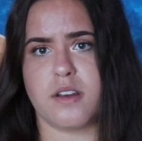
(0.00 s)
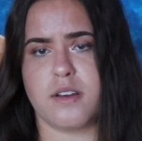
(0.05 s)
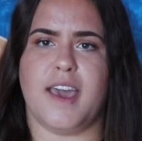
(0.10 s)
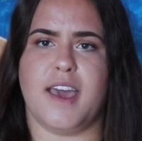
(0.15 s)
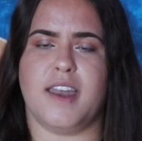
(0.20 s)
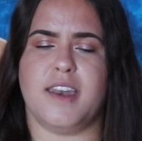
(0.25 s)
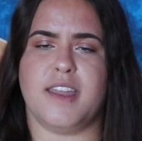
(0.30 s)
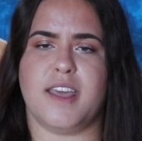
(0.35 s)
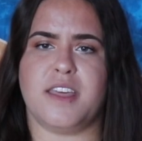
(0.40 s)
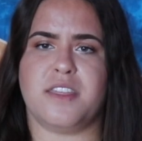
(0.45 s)

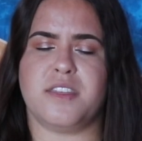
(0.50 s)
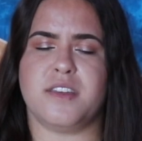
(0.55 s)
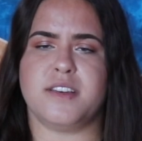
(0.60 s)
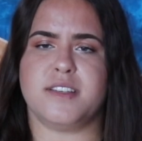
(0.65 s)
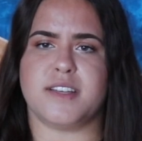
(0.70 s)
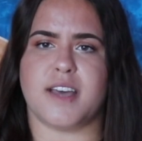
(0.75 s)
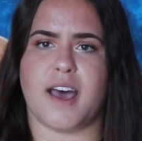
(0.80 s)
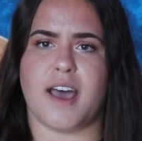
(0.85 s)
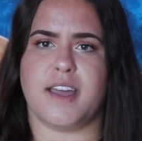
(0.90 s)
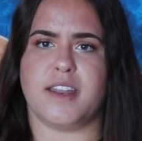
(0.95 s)
And Nathan
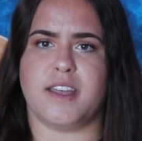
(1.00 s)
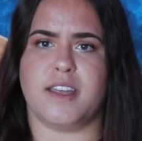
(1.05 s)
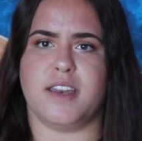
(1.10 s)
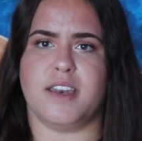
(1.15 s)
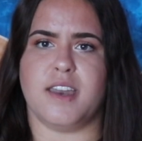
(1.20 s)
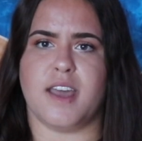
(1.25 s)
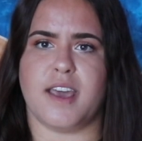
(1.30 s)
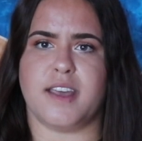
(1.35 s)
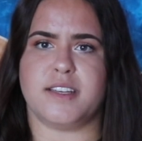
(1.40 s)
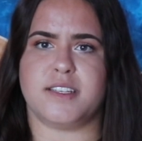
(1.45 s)
died
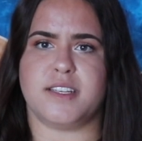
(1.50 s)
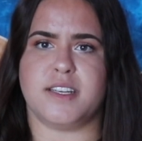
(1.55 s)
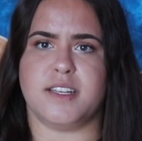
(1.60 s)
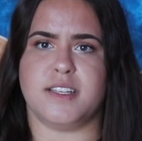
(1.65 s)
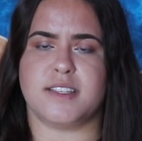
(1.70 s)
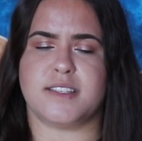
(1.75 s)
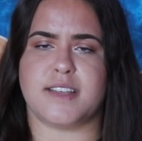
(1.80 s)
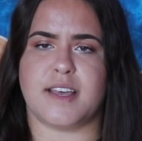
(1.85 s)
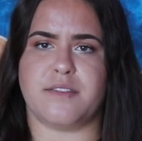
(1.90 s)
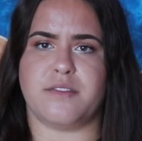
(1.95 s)
in
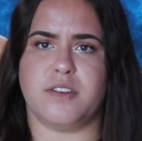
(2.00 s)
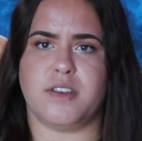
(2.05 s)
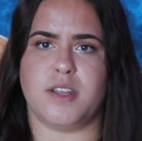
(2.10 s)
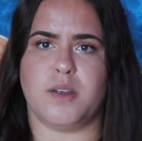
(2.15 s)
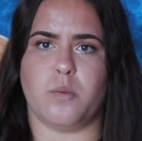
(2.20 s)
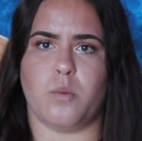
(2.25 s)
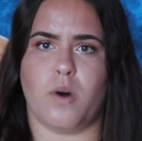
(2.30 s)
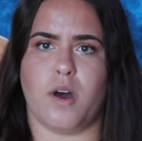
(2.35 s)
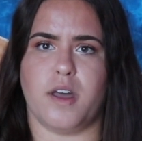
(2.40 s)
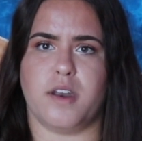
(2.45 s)

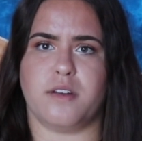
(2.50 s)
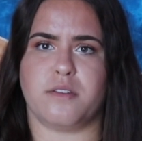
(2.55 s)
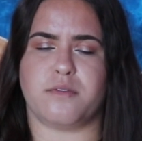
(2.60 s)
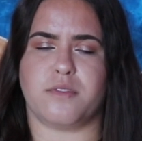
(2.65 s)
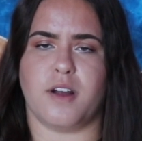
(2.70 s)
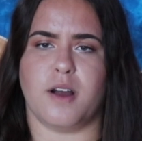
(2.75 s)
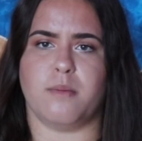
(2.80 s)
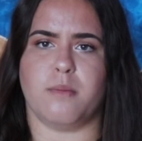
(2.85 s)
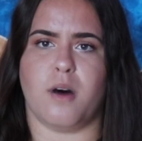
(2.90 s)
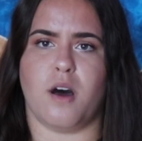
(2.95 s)
1971
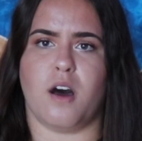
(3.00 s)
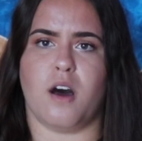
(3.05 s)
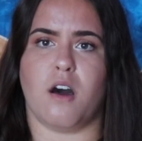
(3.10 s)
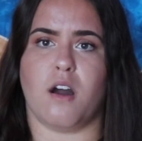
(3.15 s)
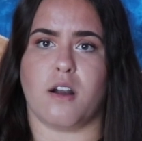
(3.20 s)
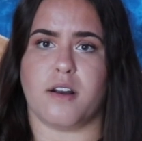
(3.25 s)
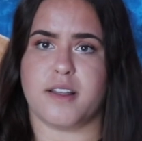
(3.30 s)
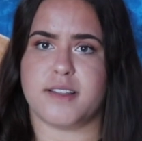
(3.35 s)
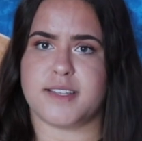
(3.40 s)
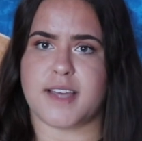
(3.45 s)
from a
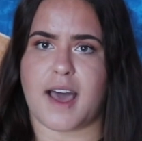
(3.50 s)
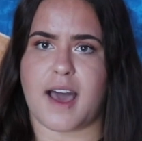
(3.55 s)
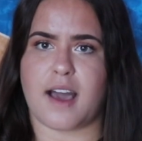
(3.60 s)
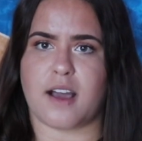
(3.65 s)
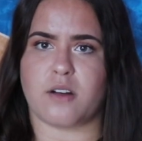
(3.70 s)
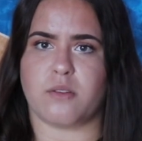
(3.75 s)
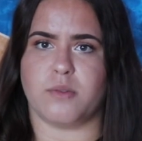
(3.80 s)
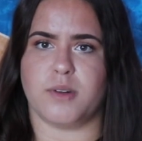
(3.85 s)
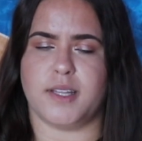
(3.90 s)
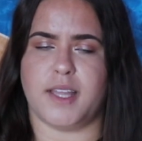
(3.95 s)
heart
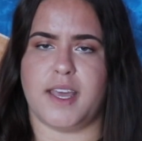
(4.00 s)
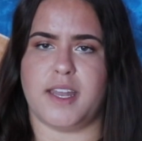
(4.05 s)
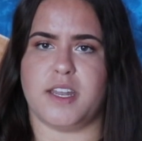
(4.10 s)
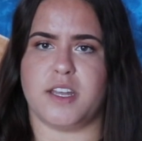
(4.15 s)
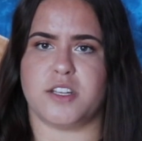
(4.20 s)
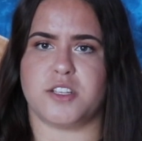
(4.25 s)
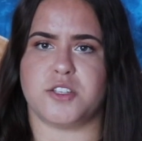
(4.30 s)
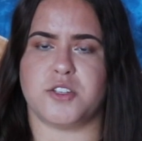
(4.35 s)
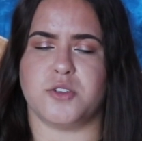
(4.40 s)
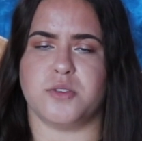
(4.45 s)
attack
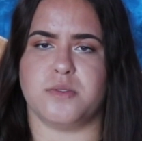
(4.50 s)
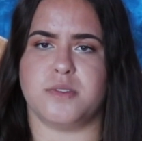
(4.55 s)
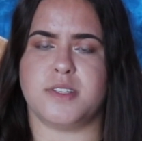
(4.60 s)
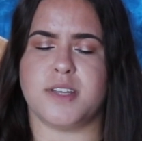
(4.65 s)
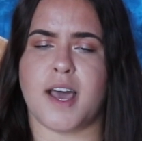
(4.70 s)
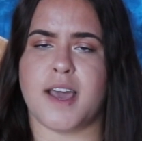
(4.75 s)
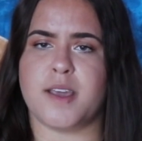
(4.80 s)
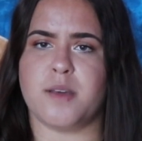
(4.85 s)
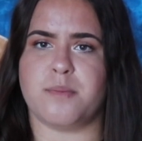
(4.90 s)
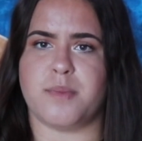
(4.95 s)
relating to
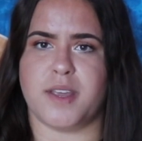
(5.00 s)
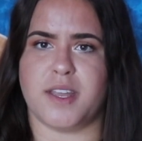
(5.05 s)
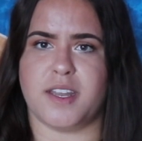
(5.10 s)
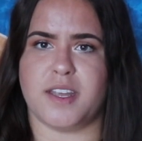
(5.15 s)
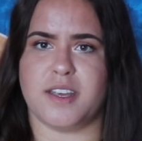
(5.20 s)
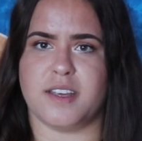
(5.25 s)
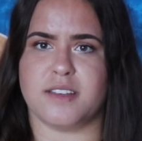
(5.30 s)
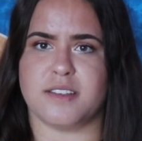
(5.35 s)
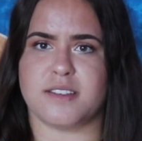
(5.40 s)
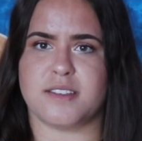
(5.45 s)

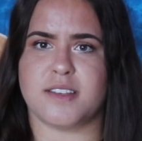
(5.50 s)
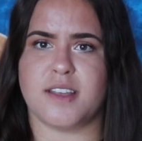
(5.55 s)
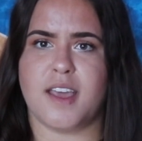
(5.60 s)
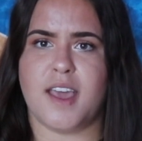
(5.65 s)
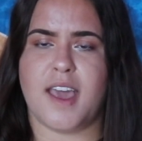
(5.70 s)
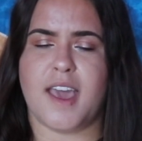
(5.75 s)
diabetes,